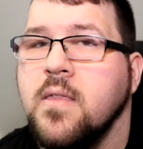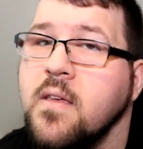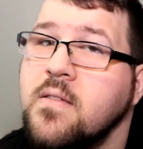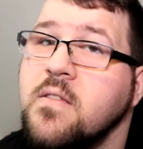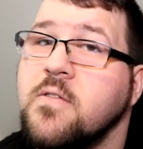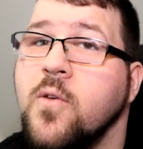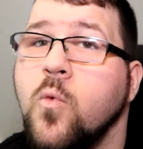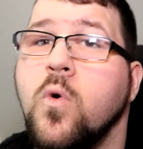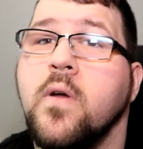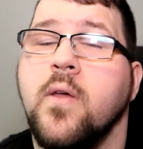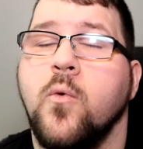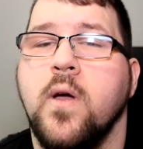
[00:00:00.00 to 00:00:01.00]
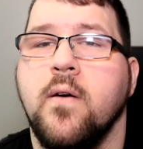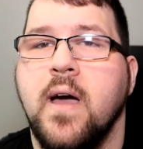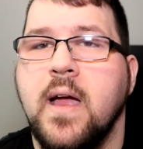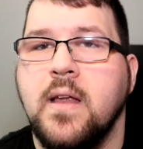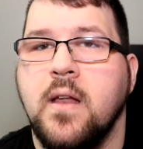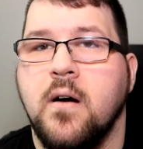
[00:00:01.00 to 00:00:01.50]
this is the one that we
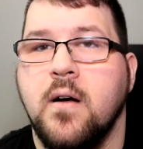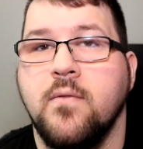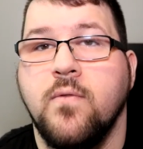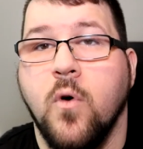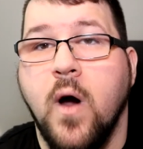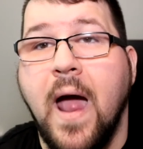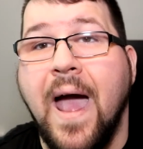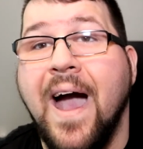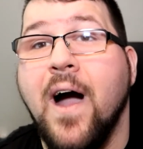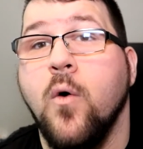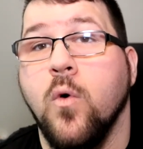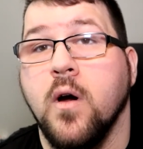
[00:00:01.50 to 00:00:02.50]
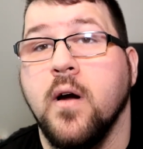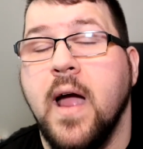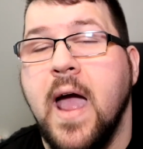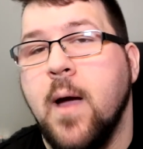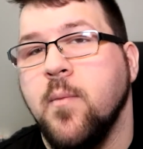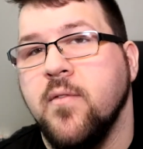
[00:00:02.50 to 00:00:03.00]
landed on for our
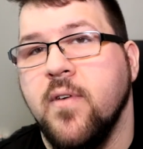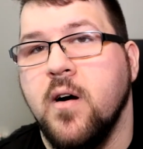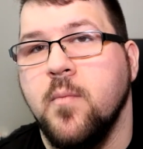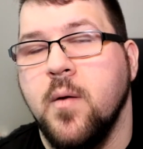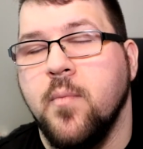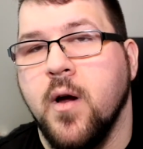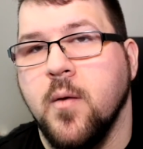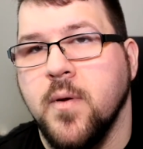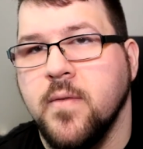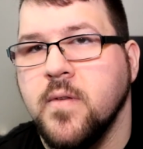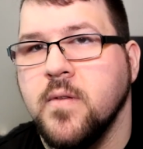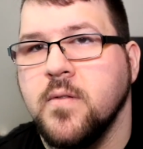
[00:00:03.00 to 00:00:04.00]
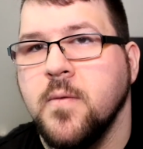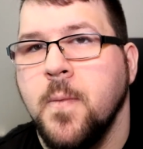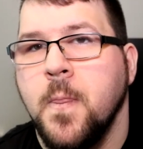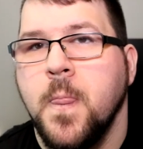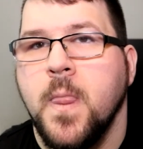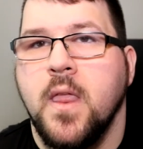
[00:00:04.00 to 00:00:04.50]
app development purposes.
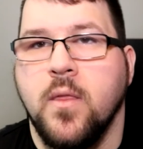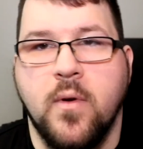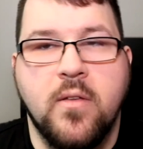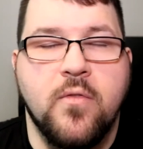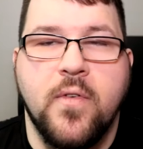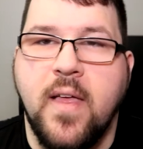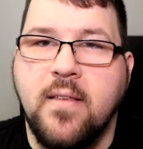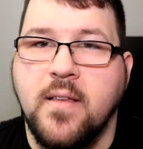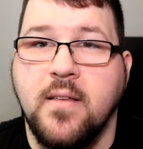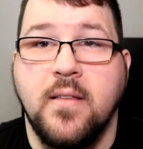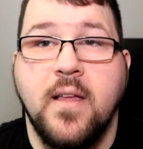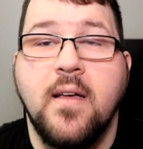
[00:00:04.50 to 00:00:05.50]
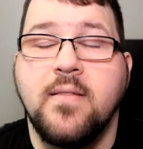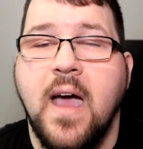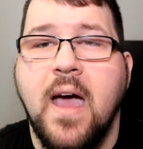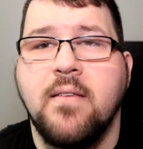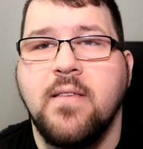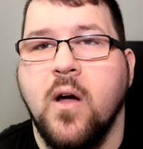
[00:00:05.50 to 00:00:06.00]
And the reason for that is because it does it
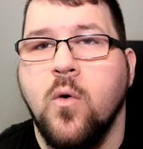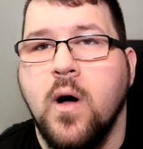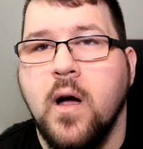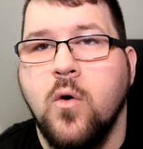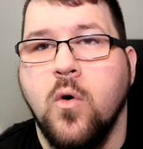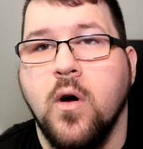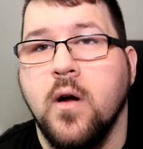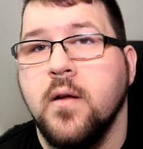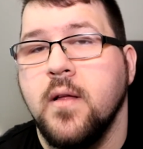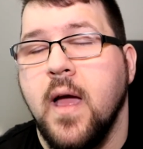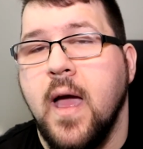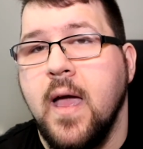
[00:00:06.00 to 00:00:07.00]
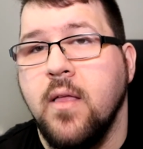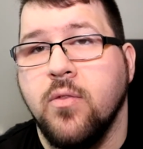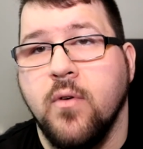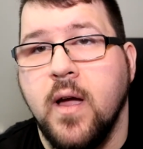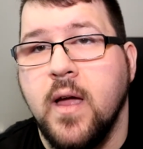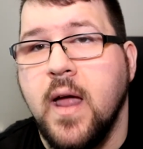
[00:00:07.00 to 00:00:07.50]
has that quad core 8
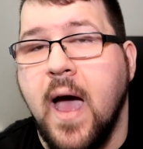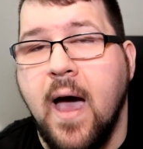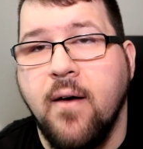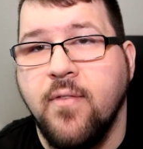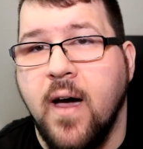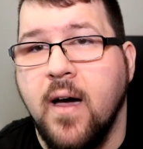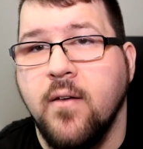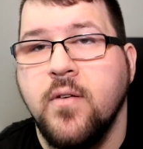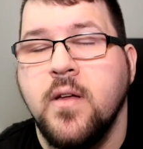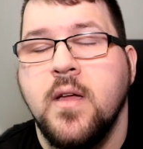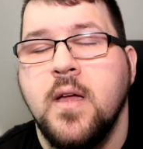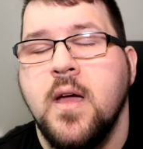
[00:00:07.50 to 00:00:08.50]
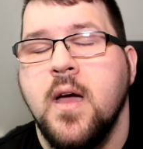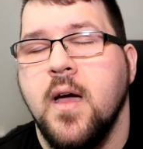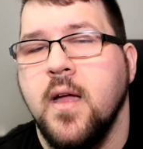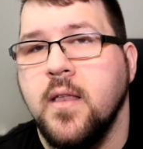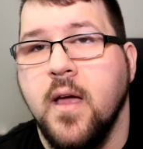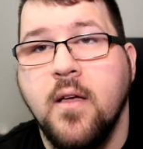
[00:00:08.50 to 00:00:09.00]
thread i5.
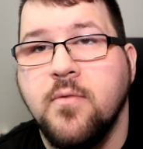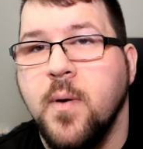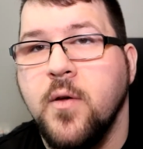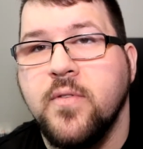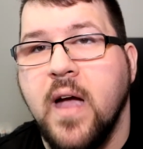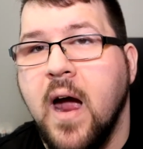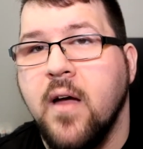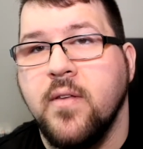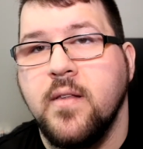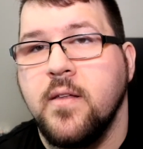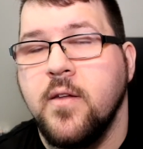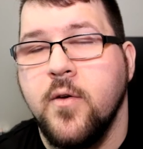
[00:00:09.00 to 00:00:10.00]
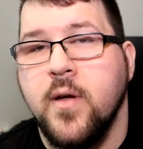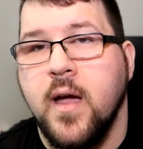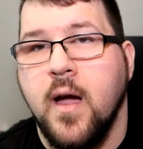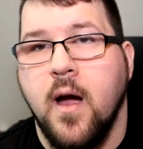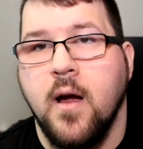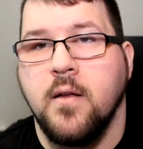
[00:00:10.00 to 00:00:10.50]
Uh, it does boost higher than the 2
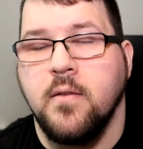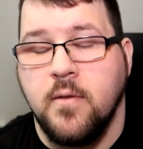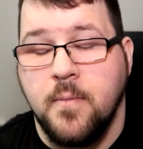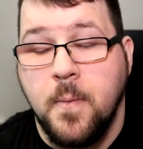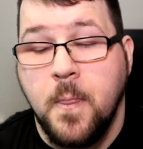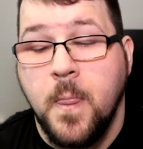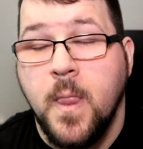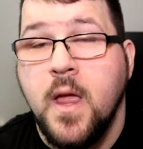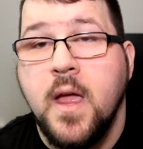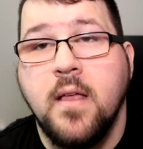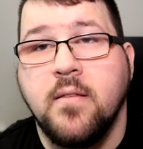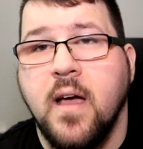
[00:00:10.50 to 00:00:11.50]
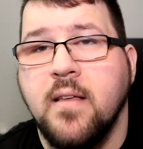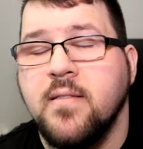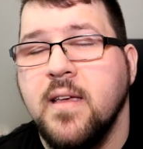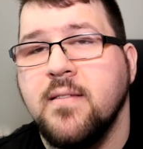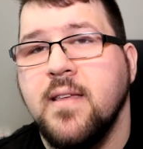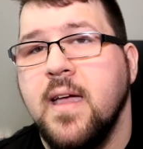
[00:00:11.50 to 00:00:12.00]
gigahertz. It's got
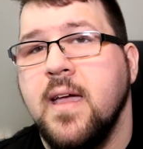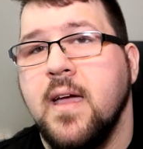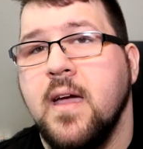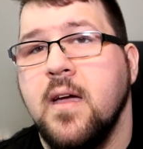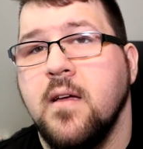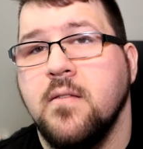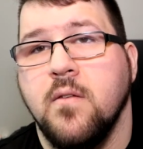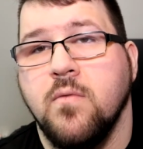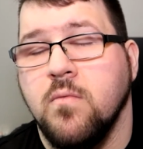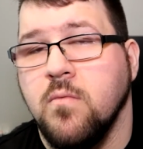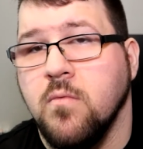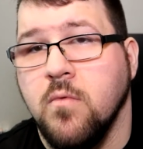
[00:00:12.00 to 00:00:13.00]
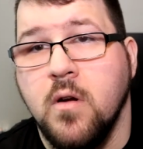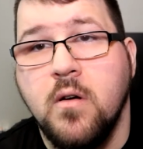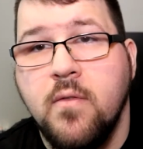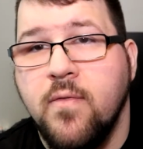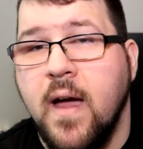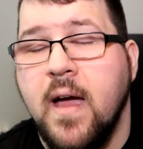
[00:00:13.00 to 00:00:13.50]
16 gigs of
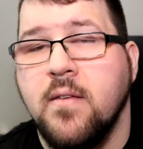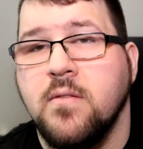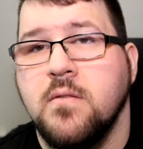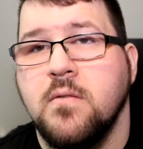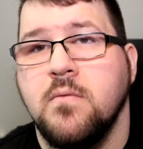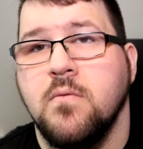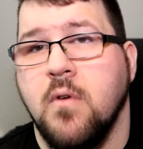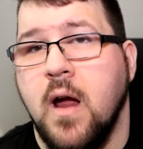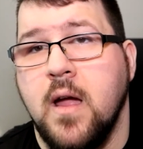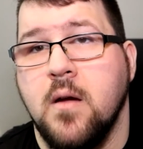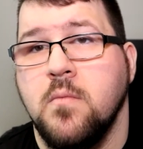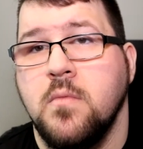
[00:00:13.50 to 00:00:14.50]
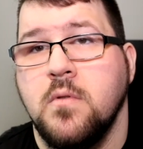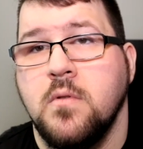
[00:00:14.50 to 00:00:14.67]
really fast RAM.